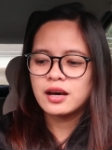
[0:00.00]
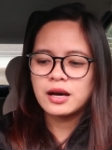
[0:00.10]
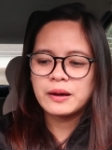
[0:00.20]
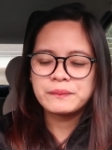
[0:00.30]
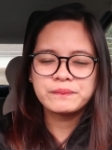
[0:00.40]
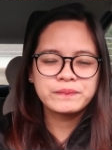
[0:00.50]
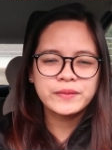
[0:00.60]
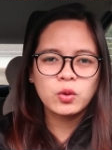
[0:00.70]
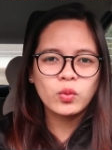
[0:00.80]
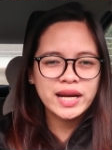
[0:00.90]

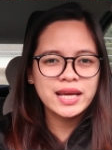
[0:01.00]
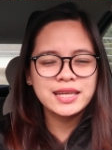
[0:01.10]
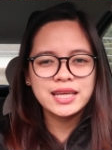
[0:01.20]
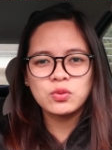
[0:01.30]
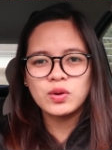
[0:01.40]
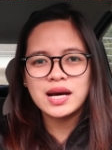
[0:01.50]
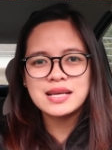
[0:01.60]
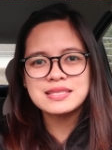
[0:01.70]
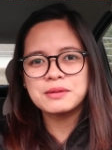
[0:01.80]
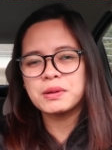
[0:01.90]
um, what I did
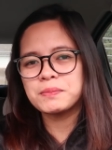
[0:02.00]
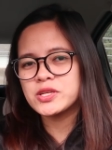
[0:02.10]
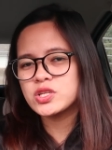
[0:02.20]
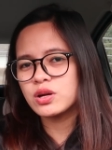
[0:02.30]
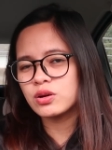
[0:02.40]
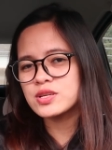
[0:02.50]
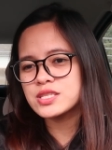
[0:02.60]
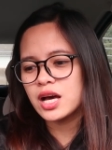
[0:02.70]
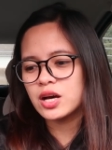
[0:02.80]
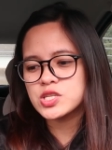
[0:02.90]
was, nagpa-picture ako
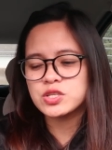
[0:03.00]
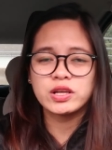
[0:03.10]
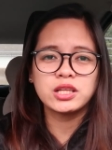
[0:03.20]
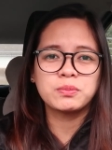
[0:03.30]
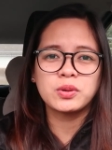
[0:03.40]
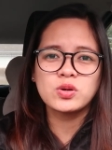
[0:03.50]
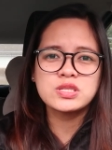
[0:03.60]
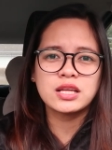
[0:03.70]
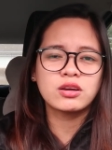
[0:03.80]
sa Australia Post.